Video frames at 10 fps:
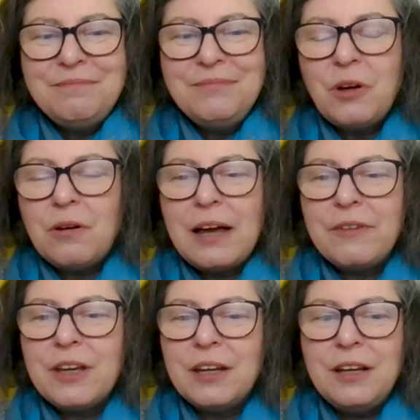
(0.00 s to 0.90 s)
not
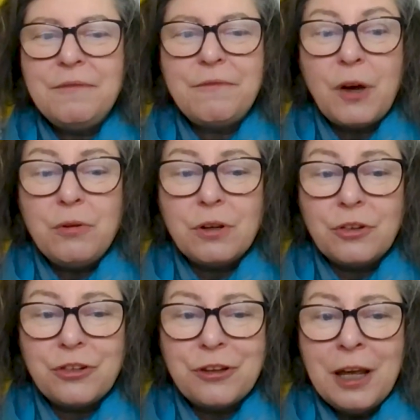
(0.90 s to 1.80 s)
having any
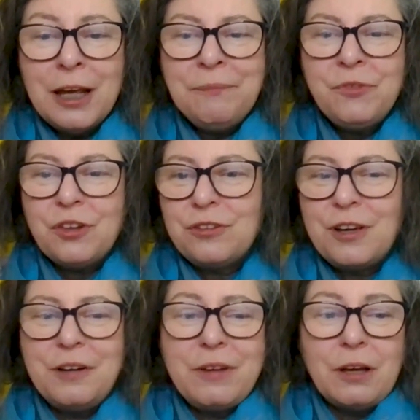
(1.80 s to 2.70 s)
focus, just
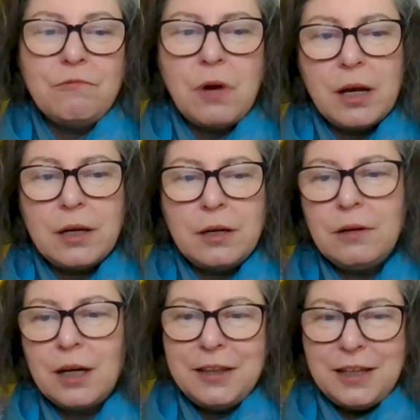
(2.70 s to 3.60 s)
kind of going, right, I don't
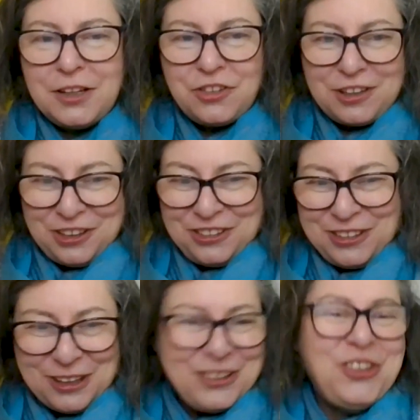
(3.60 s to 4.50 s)
like this, I'll just
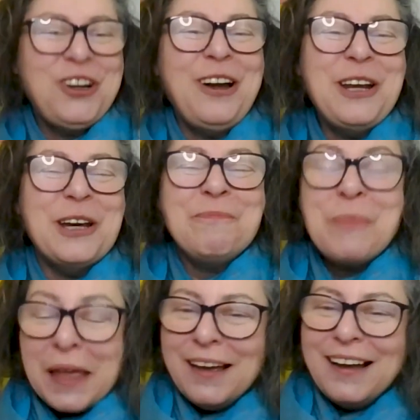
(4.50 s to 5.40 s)
go to China.
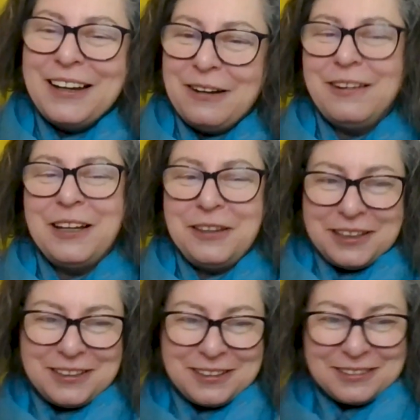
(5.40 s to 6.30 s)
I don't like
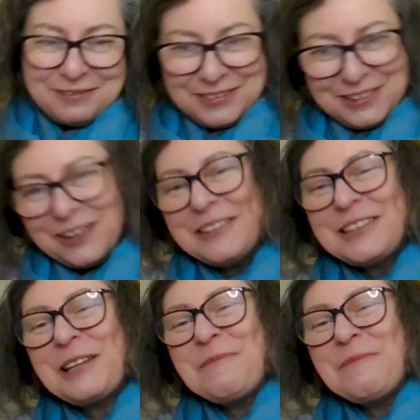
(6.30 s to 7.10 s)
this, I'll go to South